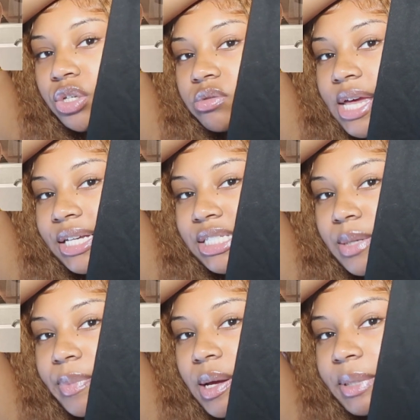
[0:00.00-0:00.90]
cute like
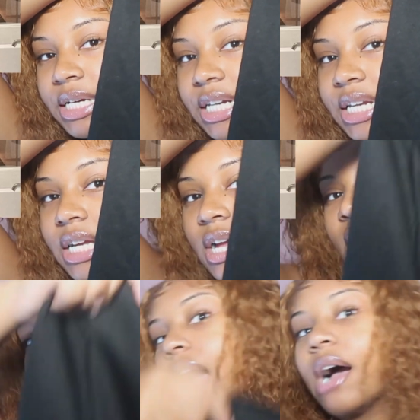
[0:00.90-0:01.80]
zip up hoodie.
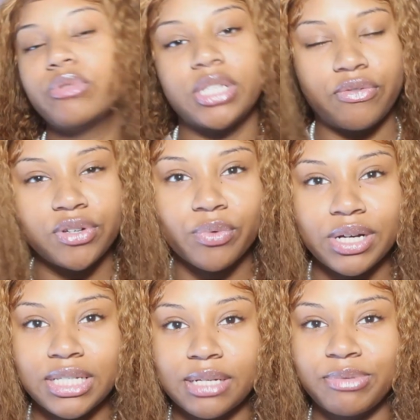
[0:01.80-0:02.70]
I would definitely
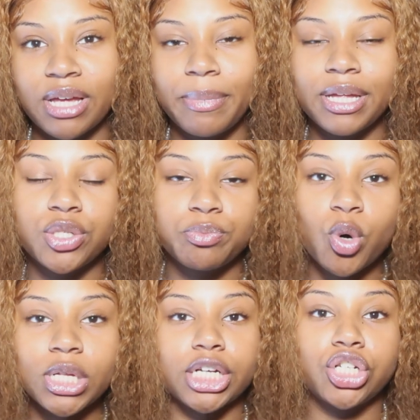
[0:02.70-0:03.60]
wear it zipped up. It's
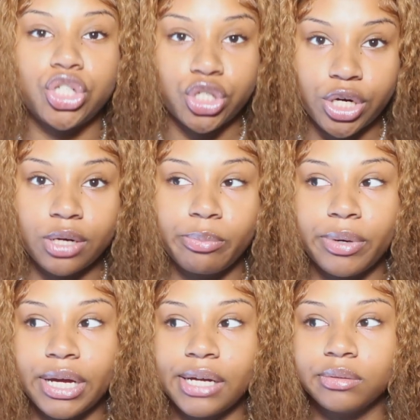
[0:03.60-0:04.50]
more like a shirt,
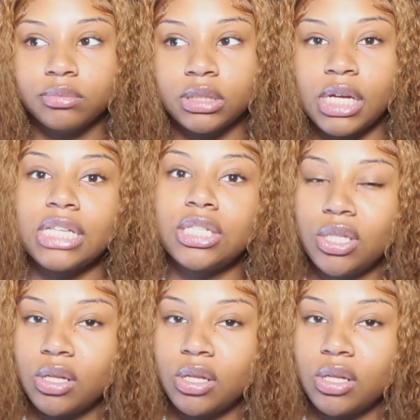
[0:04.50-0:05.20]
but it's